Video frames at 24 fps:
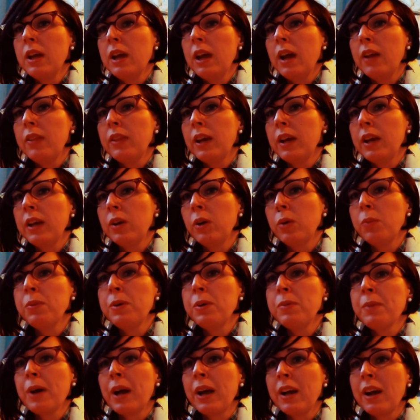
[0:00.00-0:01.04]
and that He'll
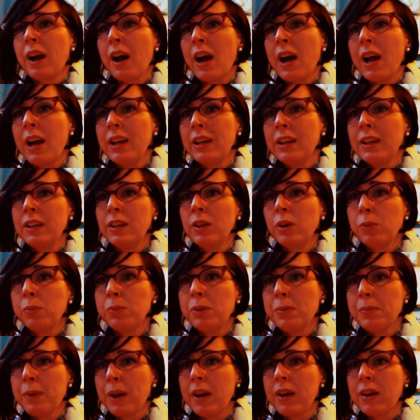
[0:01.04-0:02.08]
be my guide and He'll
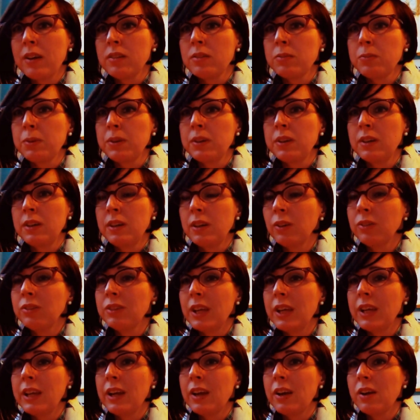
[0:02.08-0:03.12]
be my husband and He'll
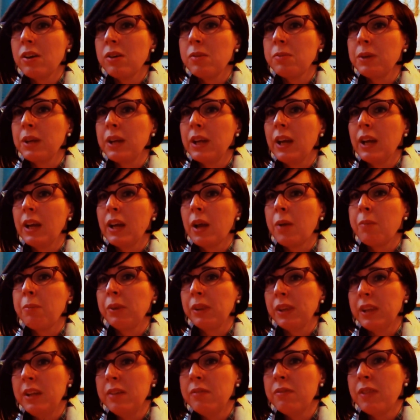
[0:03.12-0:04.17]
take care of me. And I
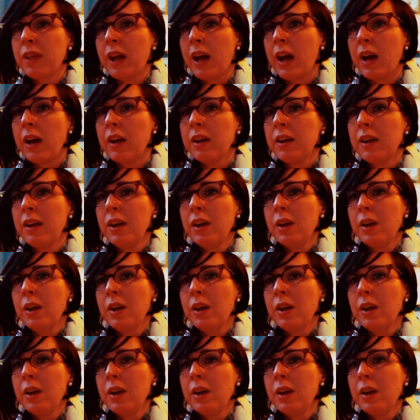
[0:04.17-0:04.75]
believe that.